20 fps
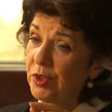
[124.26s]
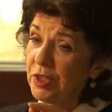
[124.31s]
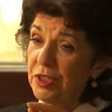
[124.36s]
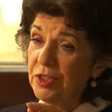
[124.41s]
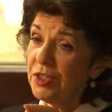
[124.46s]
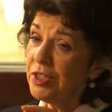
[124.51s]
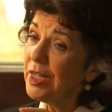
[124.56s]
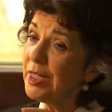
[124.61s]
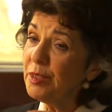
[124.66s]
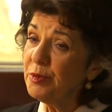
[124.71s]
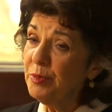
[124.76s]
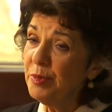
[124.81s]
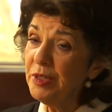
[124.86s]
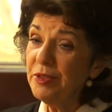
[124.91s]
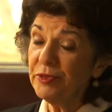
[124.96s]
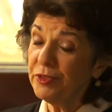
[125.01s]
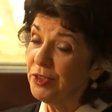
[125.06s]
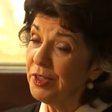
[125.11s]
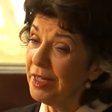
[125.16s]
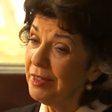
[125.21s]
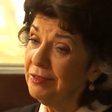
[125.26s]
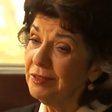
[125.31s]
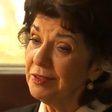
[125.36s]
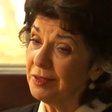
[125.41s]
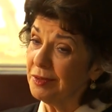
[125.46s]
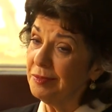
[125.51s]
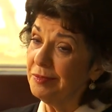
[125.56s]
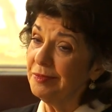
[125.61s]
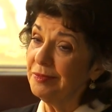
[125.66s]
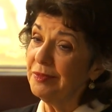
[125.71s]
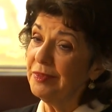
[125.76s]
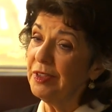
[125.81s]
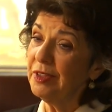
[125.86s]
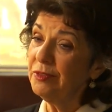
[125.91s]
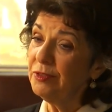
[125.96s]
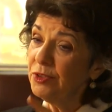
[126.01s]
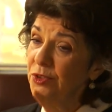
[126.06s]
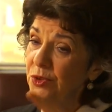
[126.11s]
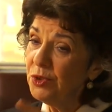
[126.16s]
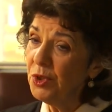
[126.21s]
reject me forever.
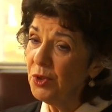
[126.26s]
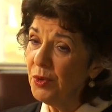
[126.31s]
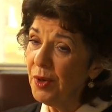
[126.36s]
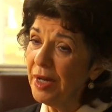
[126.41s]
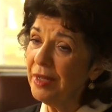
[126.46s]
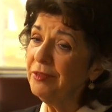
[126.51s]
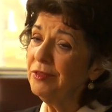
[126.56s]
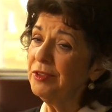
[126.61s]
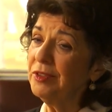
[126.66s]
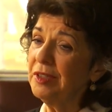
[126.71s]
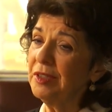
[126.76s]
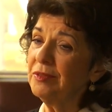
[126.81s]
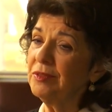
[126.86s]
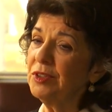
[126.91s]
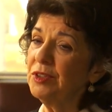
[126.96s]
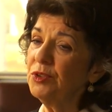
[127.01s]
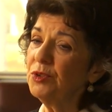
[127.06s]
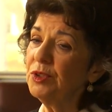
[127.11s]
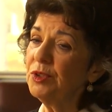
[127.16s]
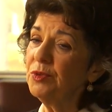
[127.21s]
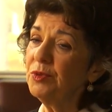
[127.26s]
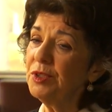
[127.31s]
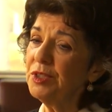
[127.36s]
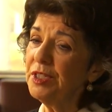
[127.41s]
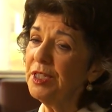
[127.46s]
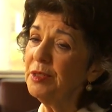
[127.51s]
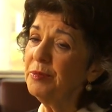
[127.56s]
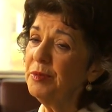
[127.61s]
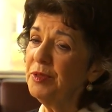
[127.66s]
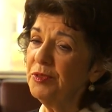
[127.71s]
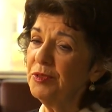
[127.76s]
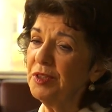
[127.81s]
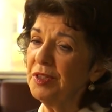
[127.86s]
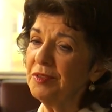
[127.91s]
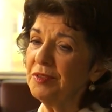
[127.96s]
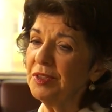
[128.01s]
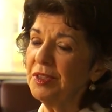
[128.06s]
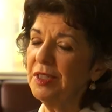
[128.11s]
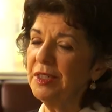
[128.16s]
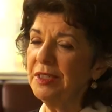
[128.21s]
If you go on forever, you can reject me
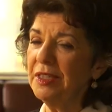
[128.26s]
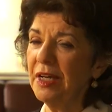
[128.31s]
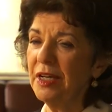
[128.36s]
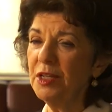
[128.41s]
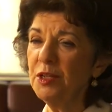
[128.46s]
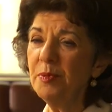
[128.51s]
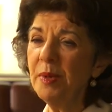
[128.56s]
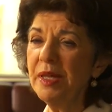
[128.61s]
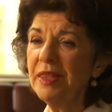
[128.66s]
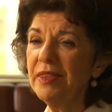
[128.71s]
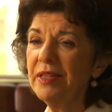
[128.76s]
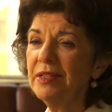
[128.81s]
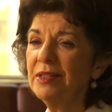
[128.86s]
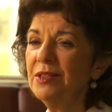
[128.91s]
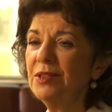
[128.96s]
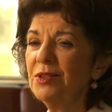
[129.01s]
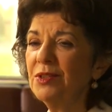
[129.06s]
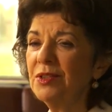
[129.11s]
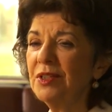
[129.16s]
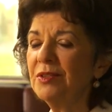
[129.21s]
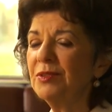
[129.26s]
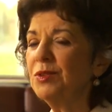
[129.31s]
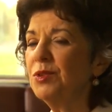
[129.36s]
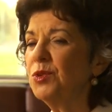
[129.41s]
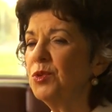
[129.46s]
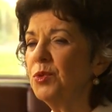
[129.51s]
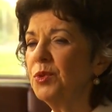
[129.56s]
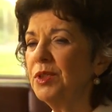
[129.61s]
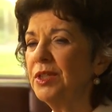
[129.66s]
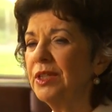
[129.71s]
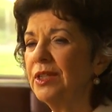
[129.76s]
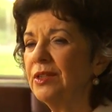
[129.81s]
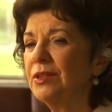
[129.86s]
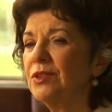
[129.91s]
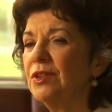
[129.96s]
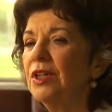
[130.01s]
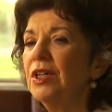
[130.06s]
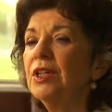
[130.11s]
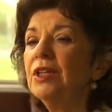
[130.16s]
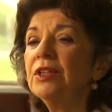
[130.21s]
forever. Now, you might think to yourself, this is
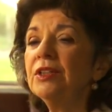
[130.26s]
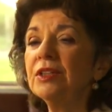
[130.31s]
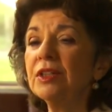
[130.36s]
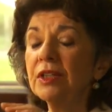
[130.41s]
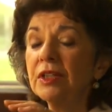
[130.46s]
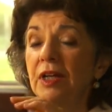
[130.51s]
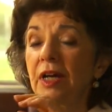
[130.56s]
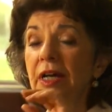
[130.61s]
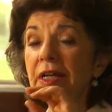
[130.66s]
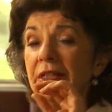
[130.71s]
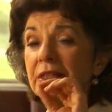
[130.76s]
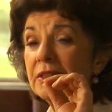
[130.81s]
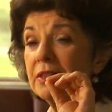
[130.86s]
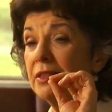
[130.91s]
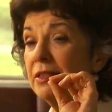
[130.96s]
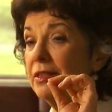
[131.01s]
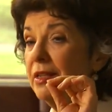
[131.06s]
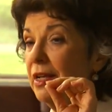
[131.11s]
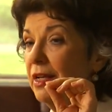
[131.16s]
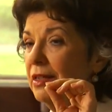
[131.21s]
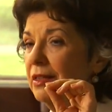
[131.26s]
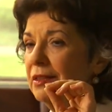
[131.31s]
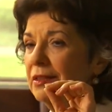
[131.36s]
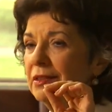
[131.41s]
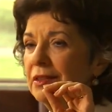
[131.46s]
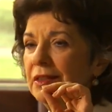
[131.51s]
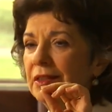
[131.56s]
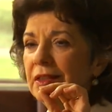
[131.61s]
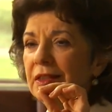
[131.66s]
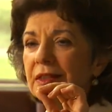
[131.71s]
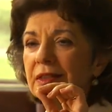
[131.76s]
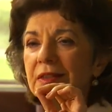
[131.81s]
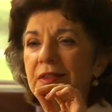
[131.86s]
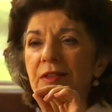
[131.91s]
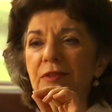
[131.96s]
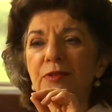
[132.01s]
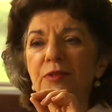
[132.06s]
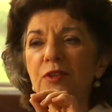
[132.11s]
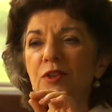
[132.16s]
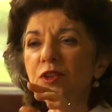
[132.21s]
ridiculous. The guy sees hell.
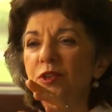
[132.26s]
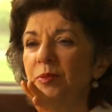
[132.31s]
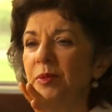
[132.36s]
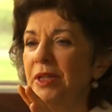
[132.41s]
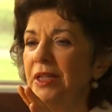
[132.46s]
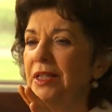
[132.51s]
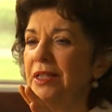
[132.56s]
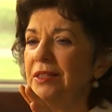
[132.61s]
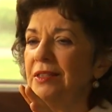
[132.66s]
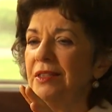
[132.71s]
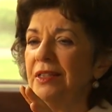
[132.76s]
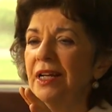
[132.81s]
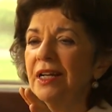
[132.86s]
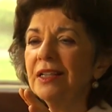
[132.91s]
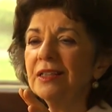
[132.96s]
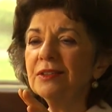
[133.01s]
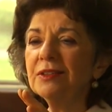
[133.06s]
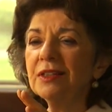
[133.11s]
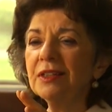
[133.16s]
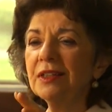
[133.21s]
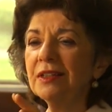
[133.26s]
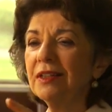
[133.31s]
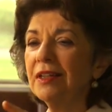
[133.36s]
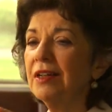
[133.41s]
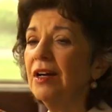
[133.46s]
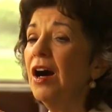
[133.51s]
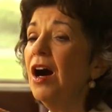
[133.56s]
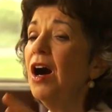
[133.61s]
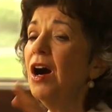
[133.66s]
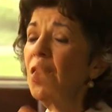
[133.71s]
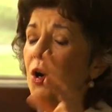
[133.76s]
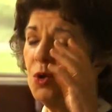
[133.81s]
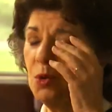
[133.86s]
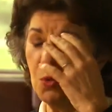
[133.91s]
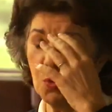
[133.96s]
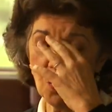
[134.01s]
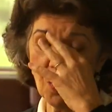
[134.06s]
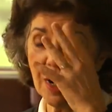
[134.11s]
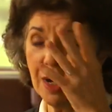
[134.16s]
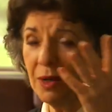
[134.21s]
The first minute he's in hell, he's going to think, oh,
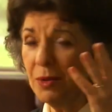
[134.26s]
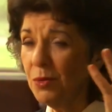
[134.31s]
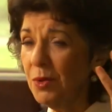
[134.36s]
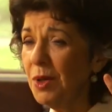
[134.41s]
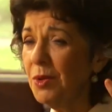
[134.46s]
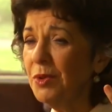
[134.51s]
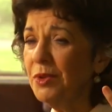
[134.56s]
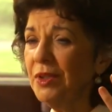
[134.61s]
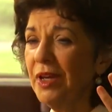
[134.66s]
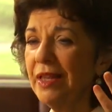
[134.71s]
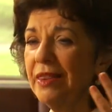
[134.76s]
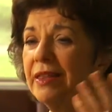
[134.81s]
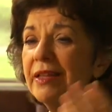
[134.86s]
wow, what was I